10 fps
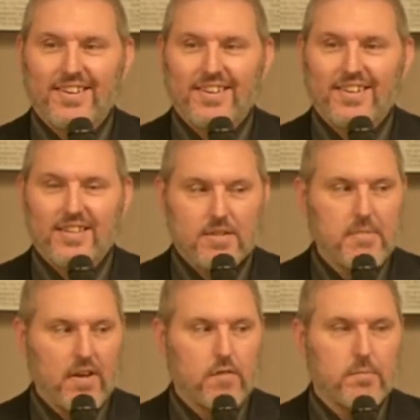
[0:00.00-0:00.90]
That's a
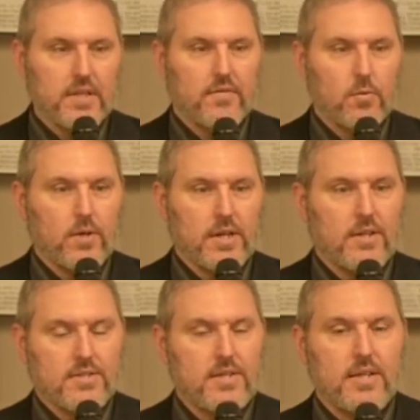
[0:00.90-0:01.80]
matter of believing what God
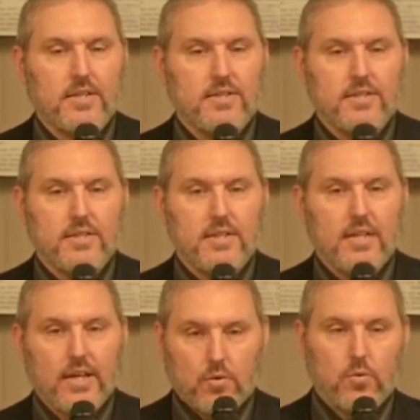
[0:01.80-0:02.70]
says
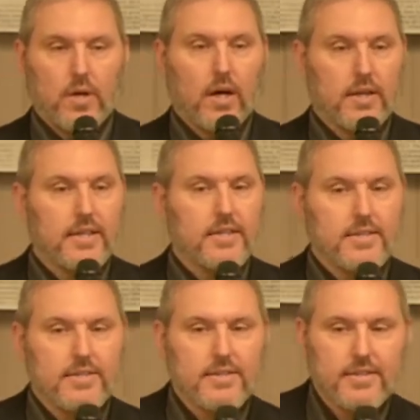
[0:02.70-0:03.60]
and who God
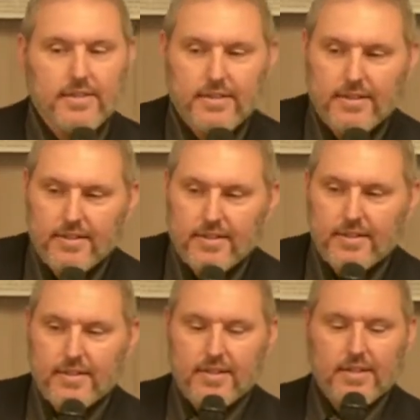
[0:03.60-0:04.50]
is.
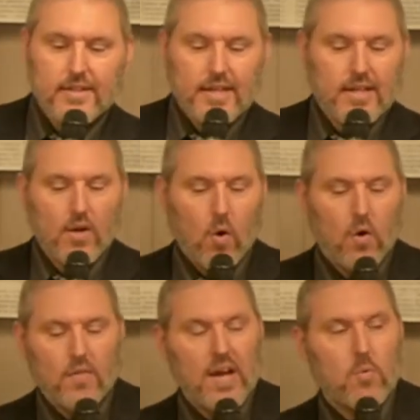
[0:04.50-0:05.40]
In all
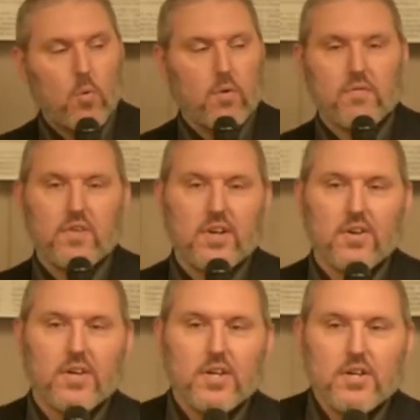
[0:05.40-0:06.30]
that warfare,
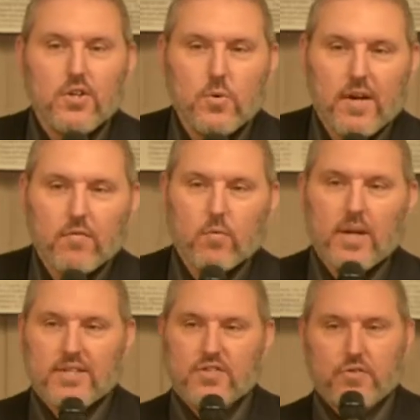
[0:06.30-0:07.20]
you have
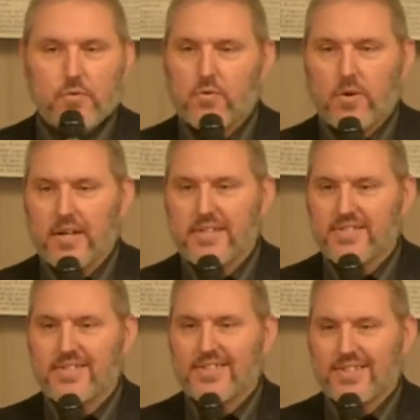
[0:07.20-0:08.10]
rest through
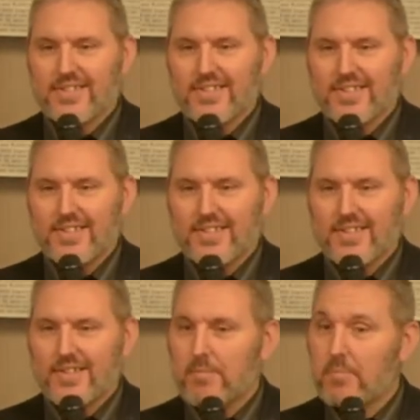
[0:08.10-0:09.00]
Christ,
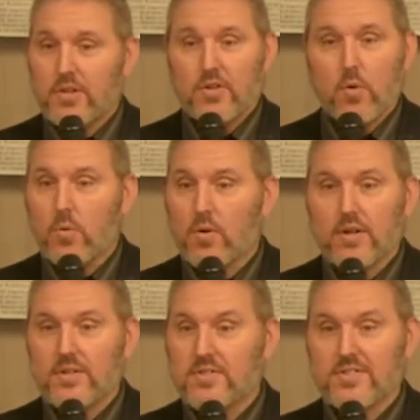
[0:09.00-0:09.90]
but nowhere
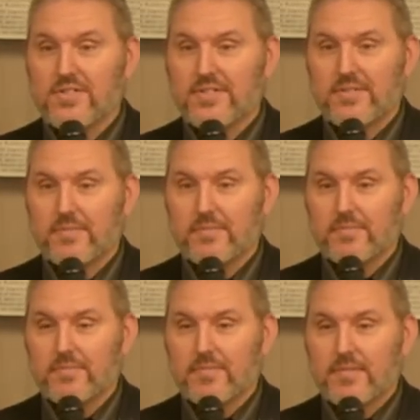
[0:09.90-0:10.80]
else.
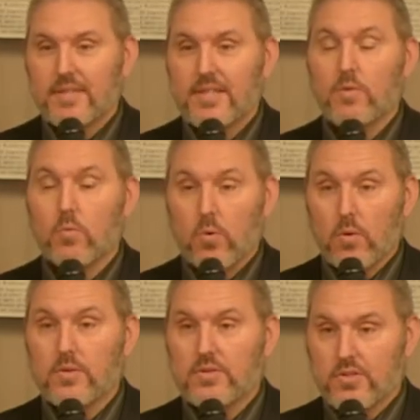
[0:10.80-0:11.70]
In the
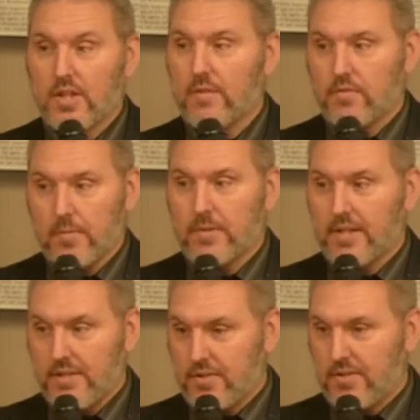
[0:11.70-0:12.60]
world, you shall have
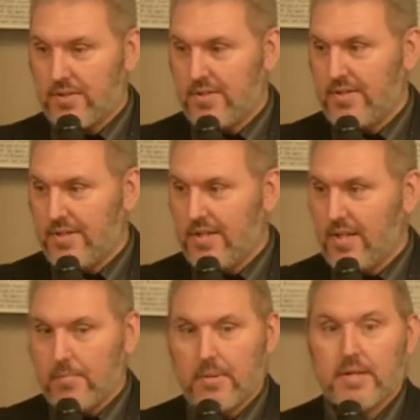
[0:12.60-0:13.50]
tribulation,
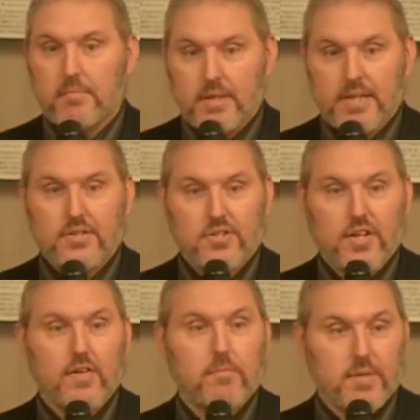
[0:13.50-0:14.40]
but in me, you shall
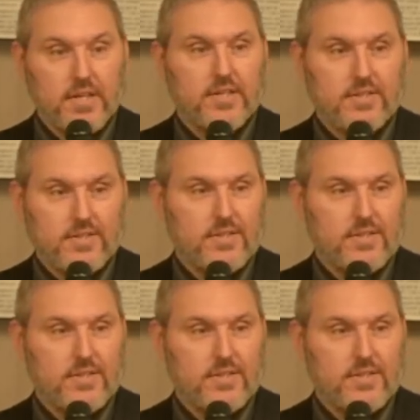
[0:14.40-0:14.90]
have peace.